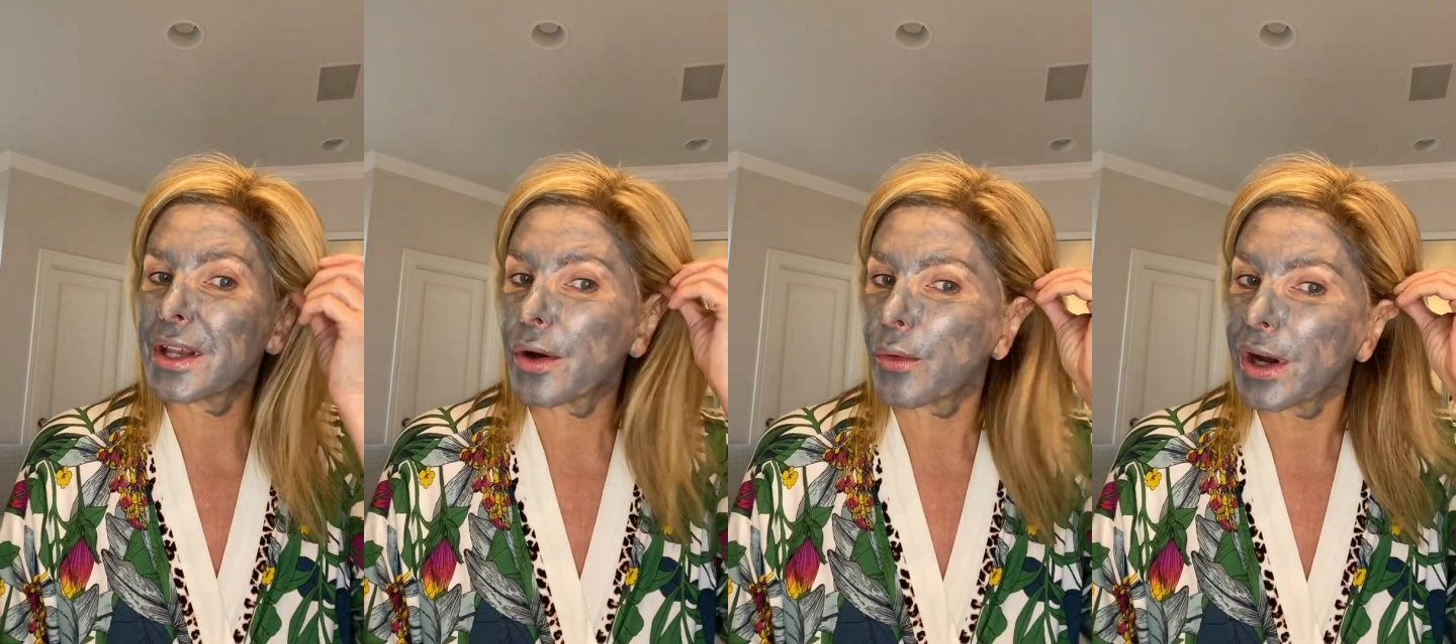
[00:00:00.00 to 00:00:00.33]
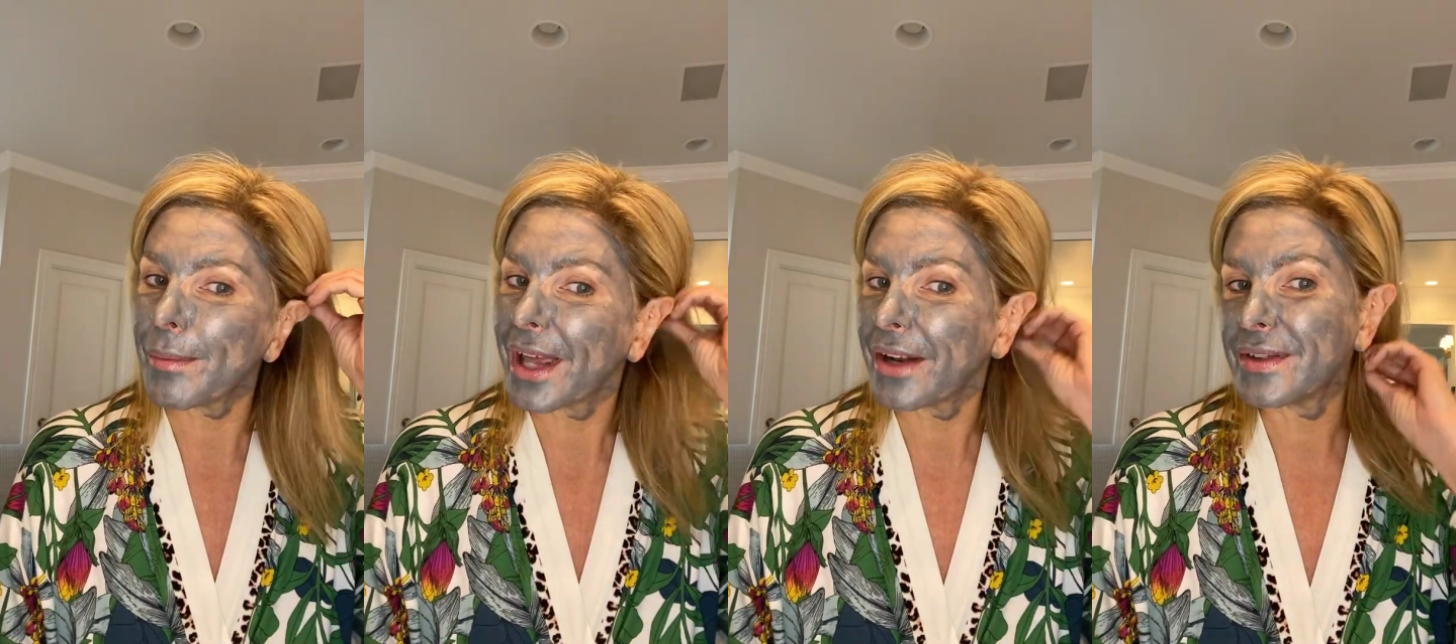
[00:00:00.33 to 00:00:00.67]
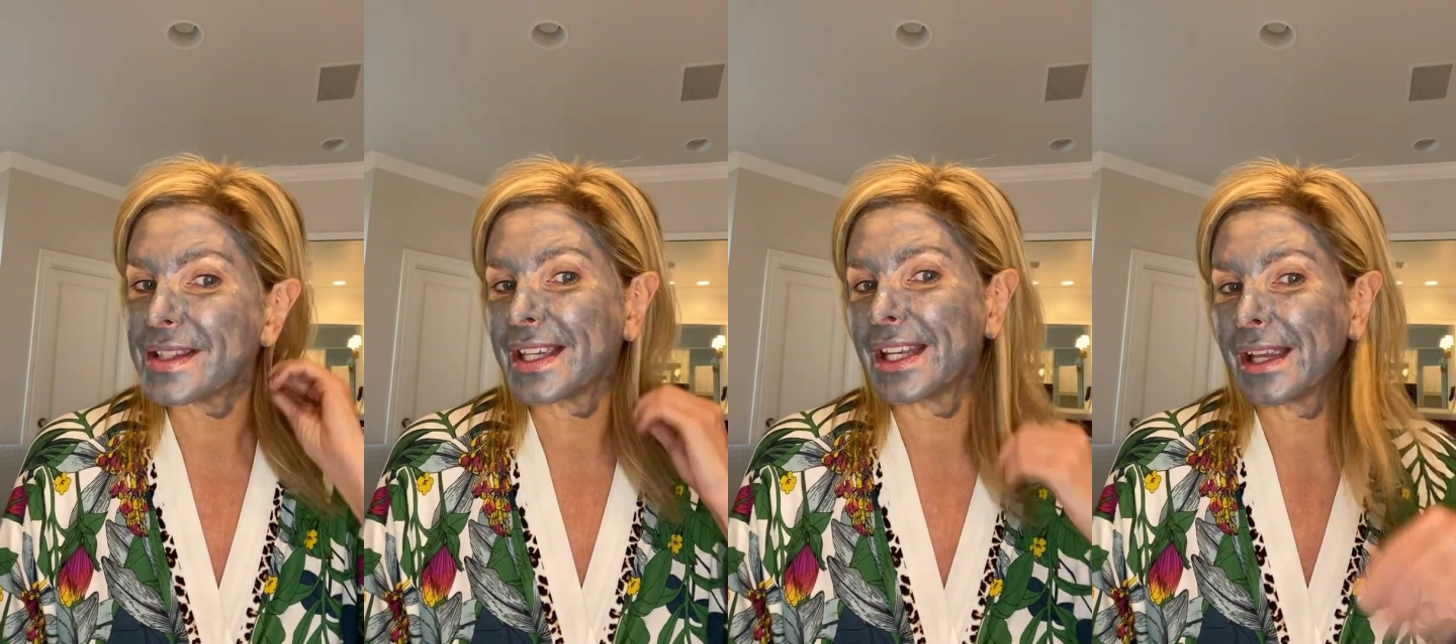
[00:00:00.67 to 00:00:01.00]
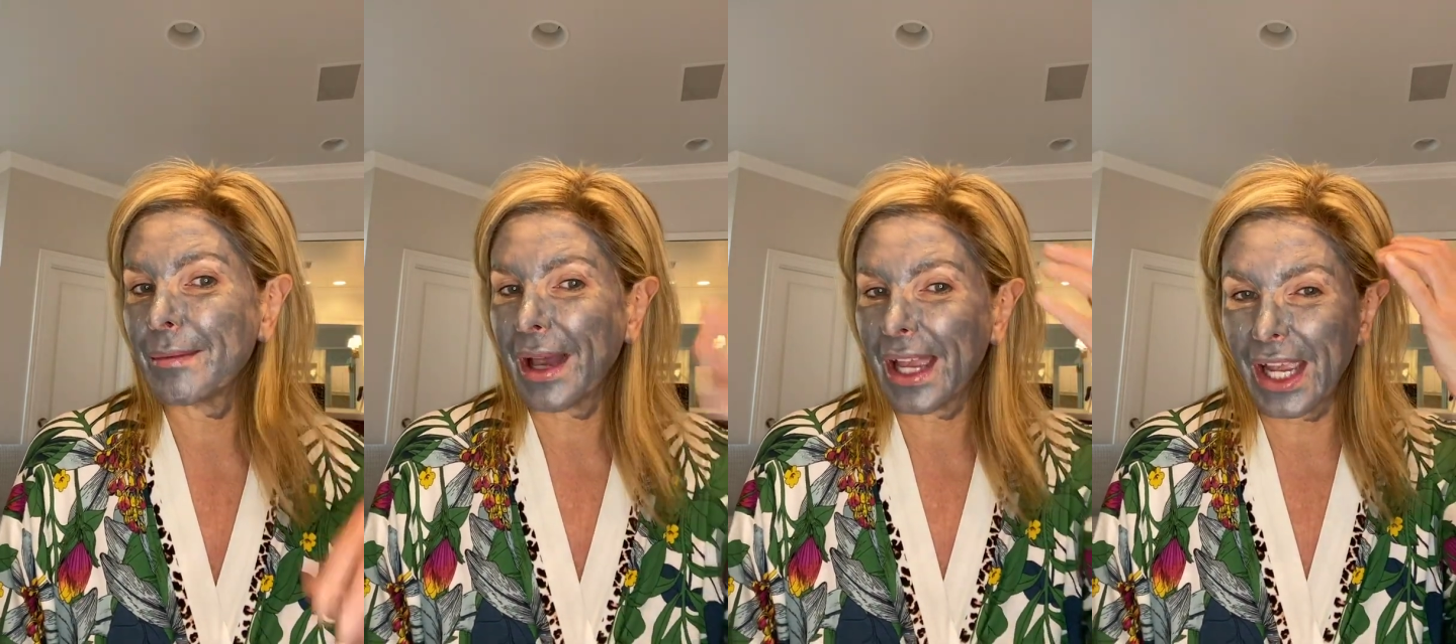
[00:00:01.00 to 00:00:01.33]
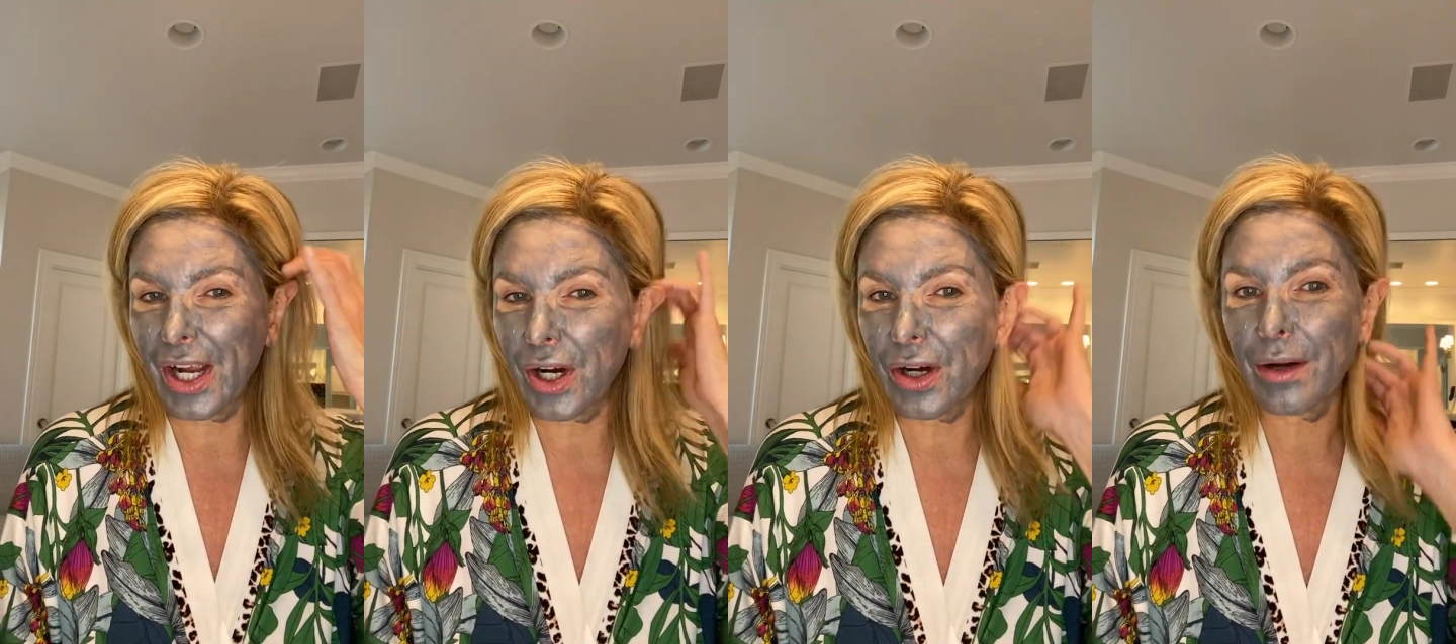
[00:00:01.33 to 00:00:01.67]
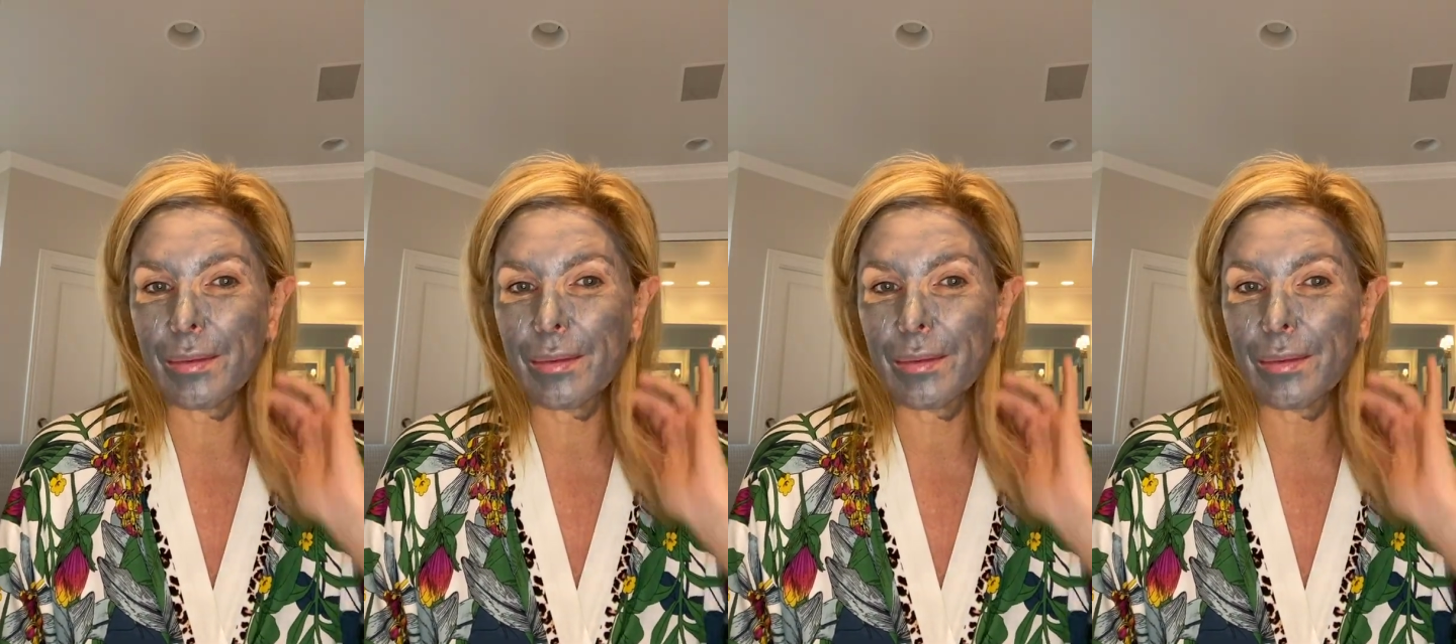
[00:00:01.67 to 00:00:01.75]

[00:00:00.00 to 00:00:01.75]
don't worry about if it's getting in my hair